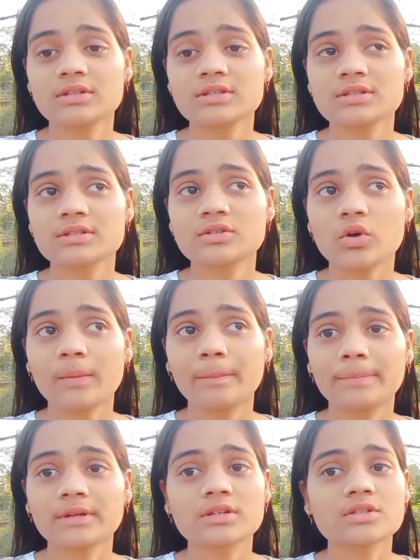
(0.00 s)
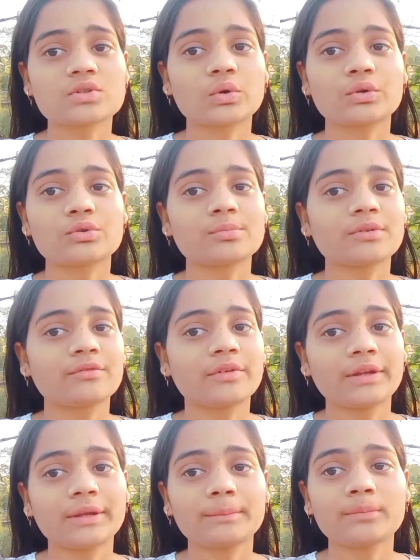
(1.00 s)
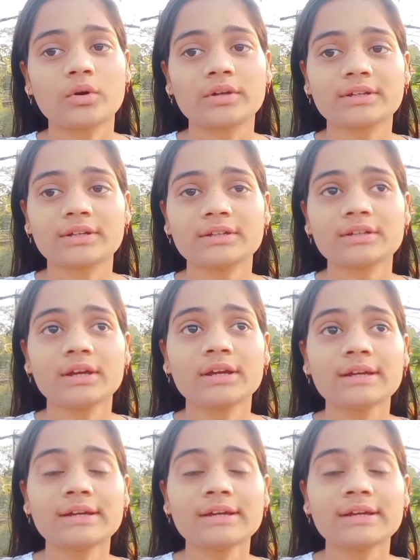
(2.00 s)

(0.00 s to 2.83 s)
this topic is going to be very important.